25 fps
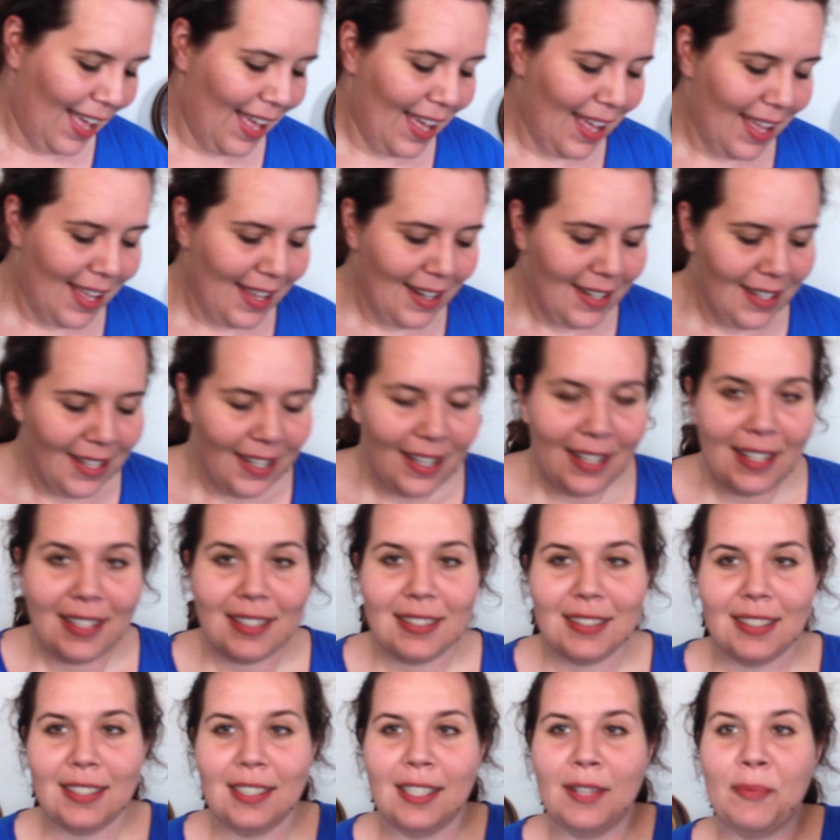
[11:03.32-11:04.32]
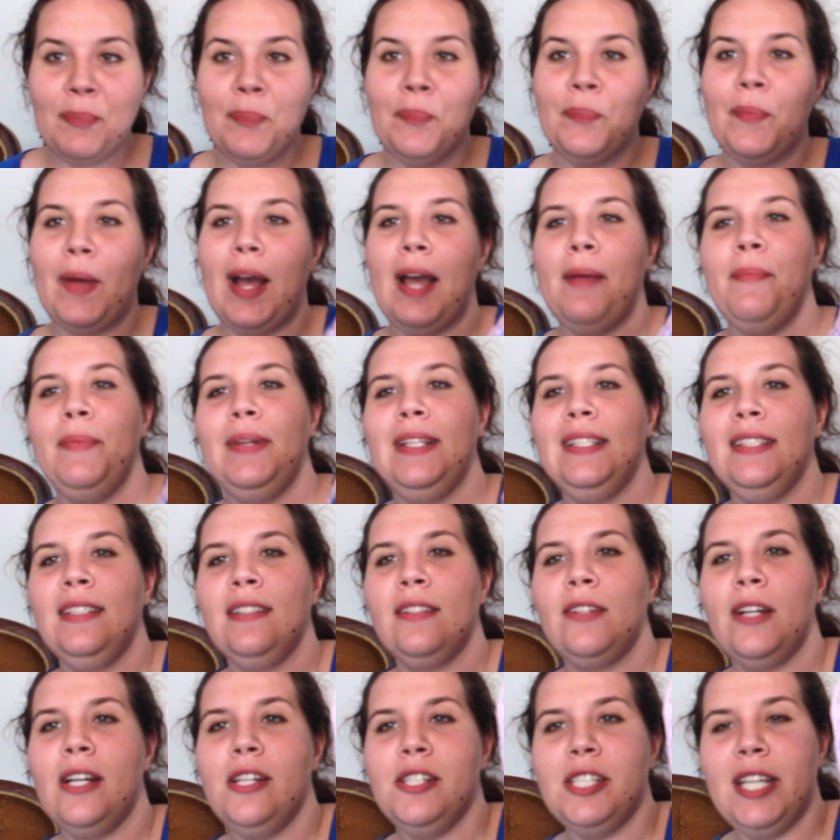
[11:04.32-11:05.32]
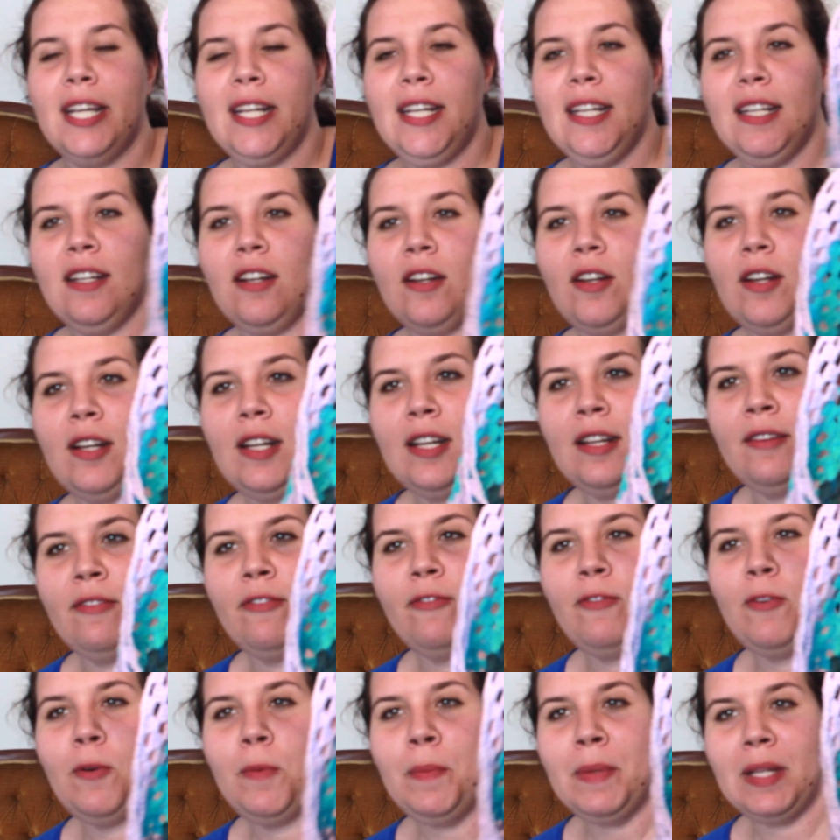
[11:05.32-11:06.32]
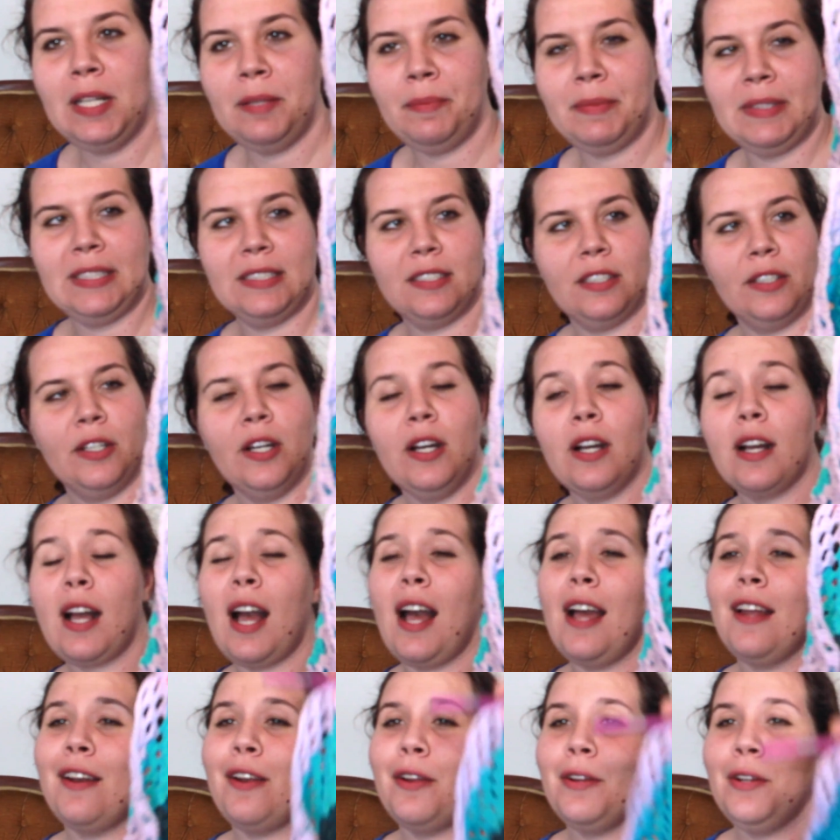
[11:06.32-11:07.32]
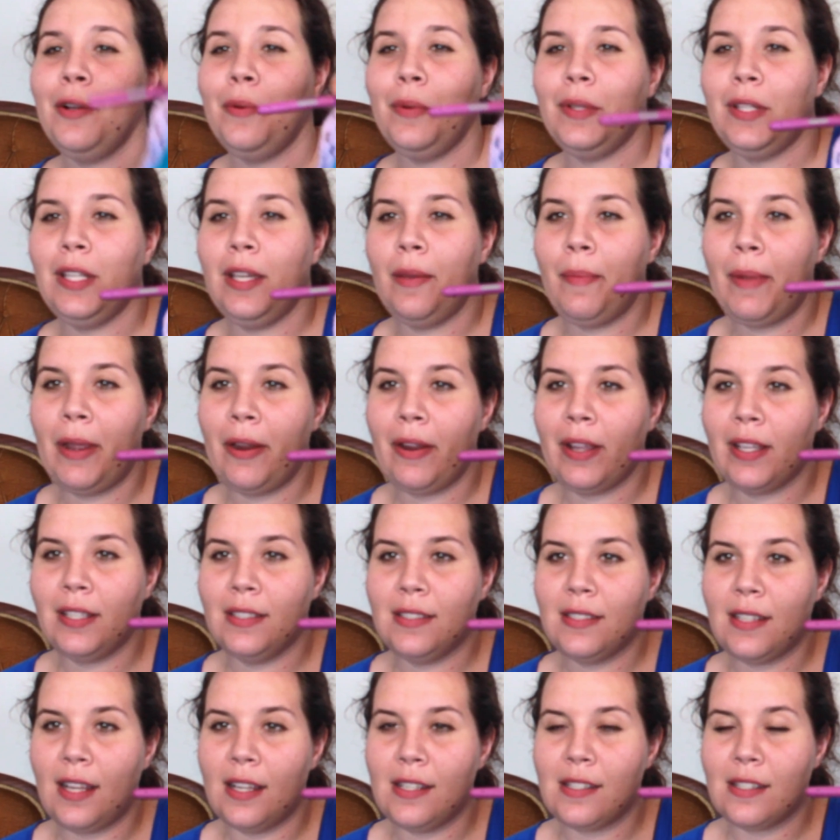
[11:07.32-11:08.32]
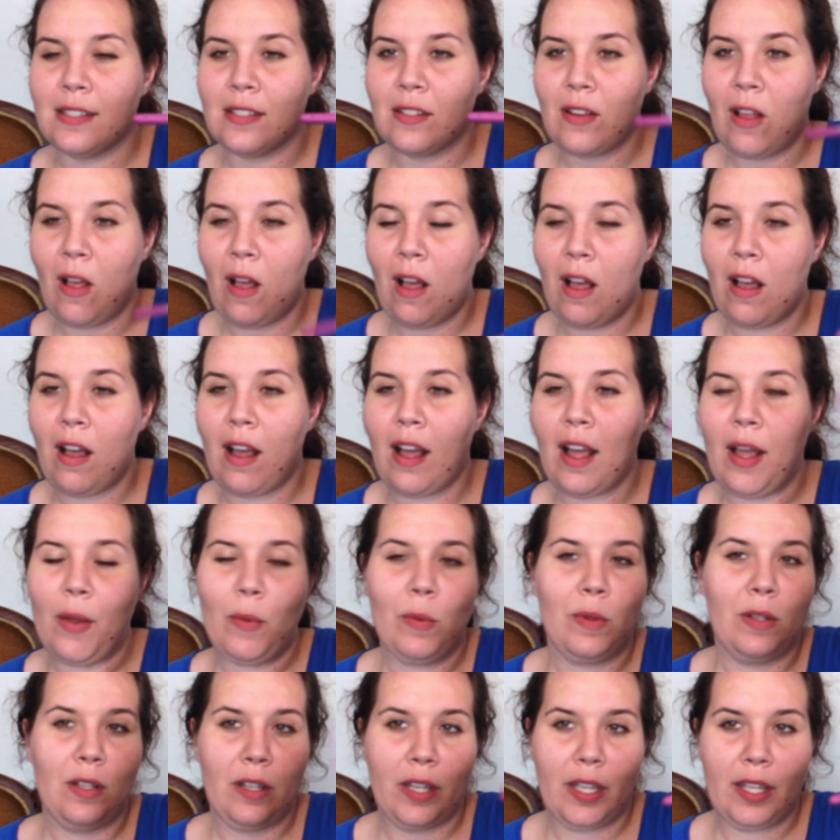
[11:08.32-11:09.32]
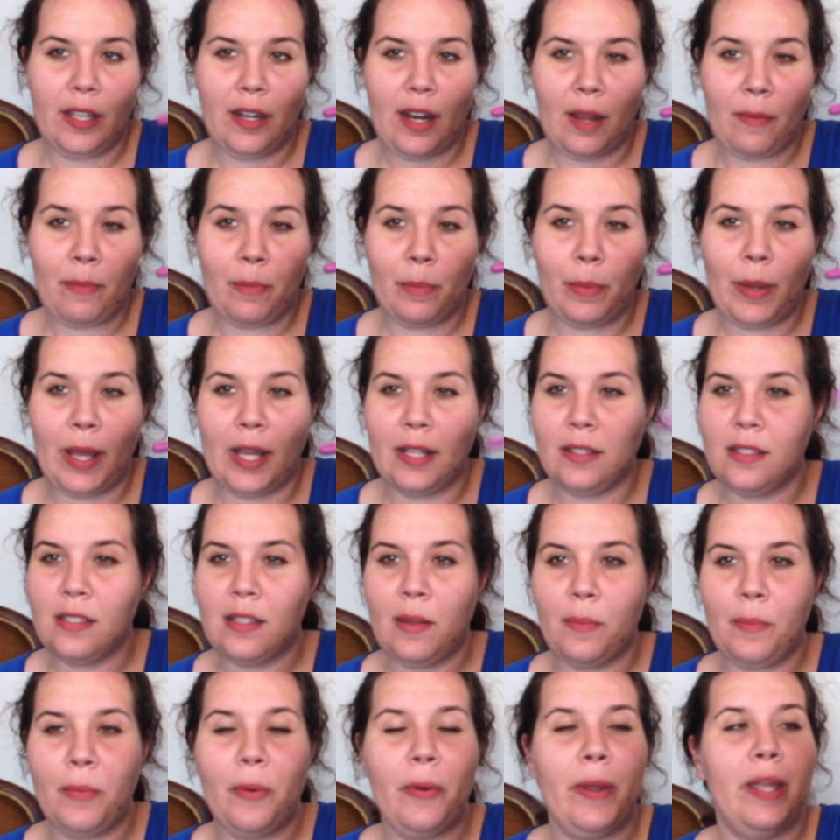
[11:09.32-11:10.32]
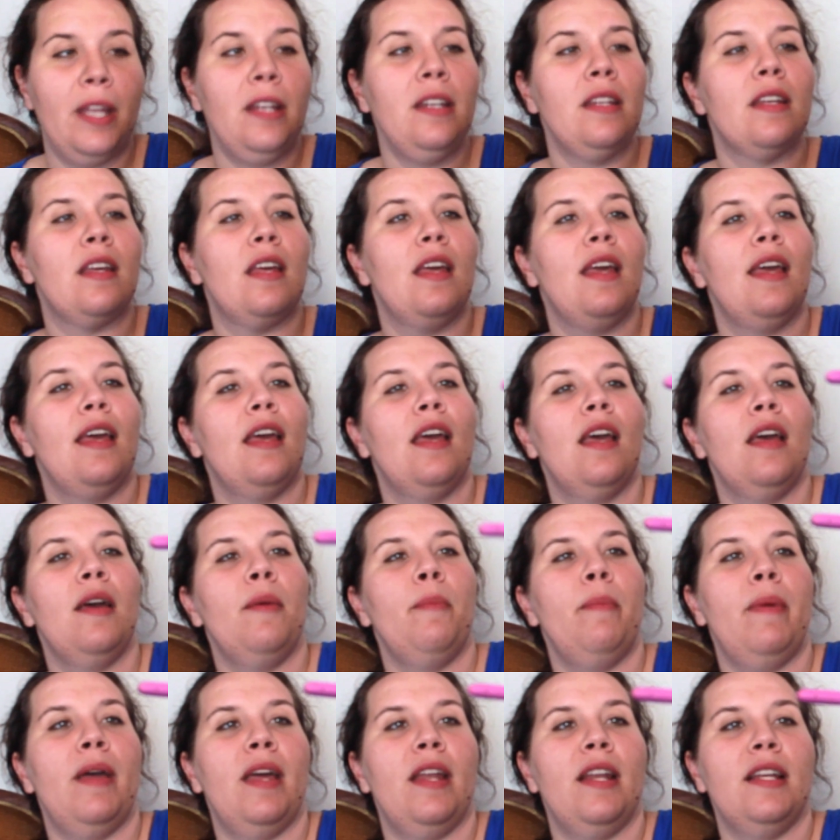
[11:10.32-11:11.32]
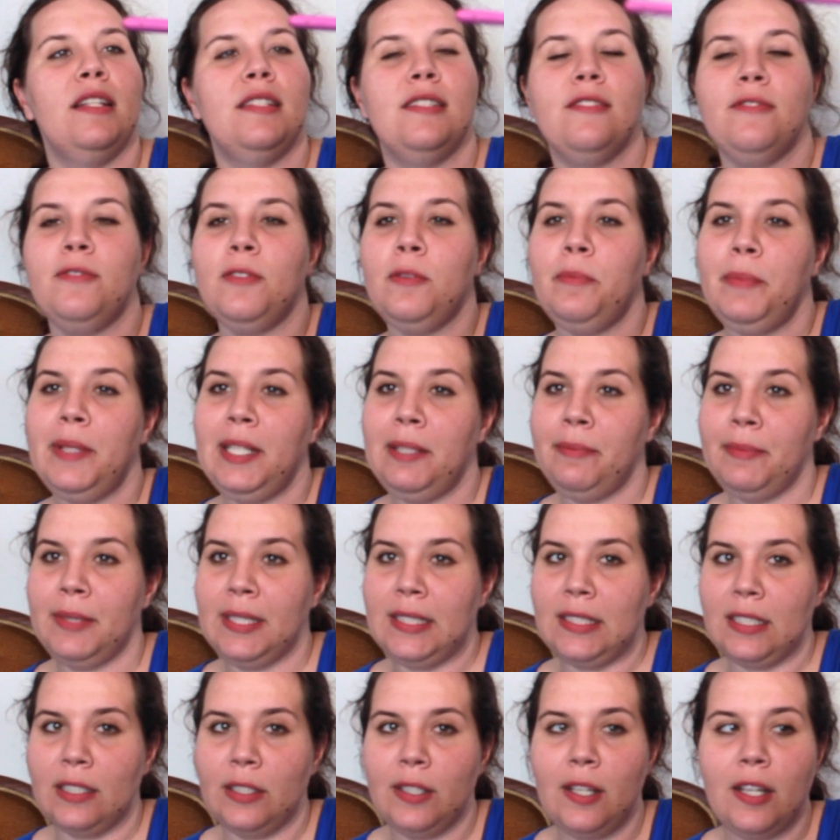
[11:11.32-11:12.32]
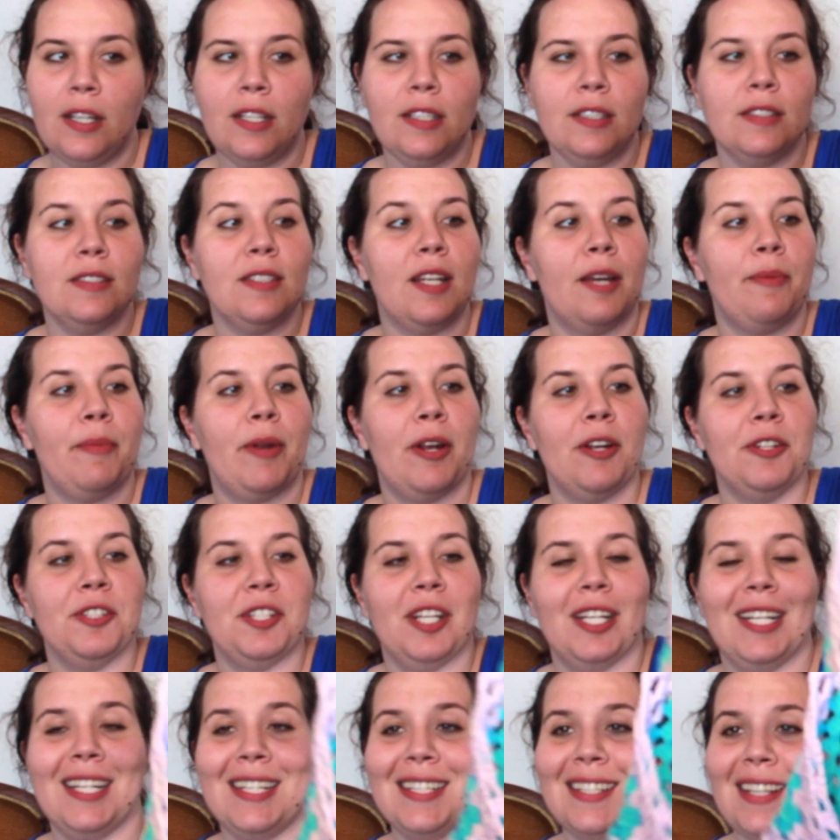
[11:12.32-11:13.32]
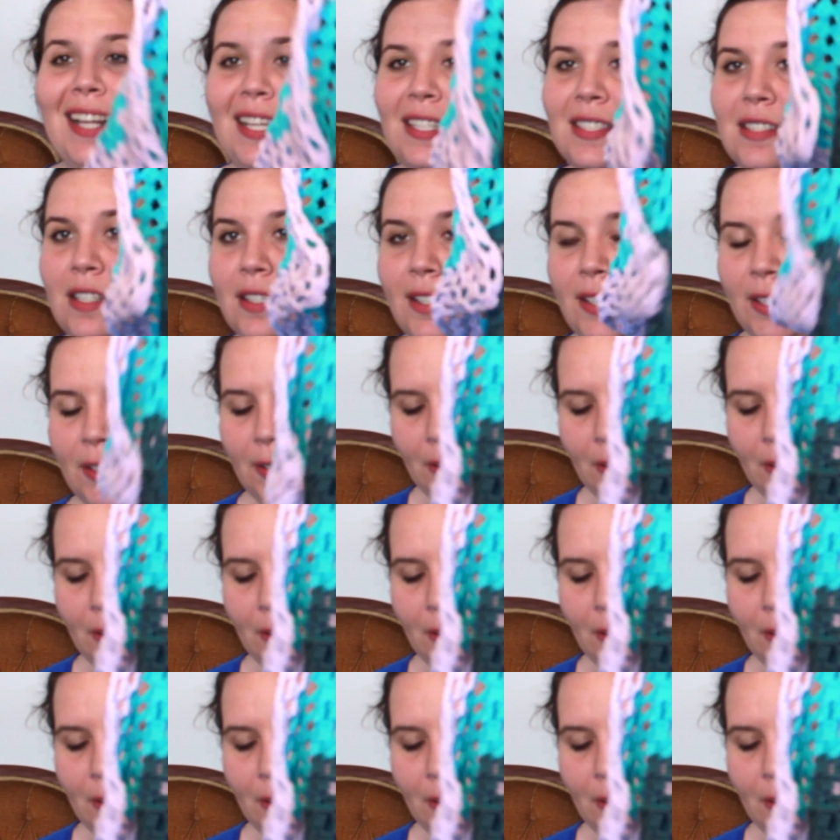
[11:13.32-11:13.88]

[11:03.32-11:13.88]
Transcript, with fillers: And I'm crocheting it on a 4mm hook. I don't know what the American sizes are. I will look it up at some point. But it's a 4mm hook, so I'm crocheting it nice and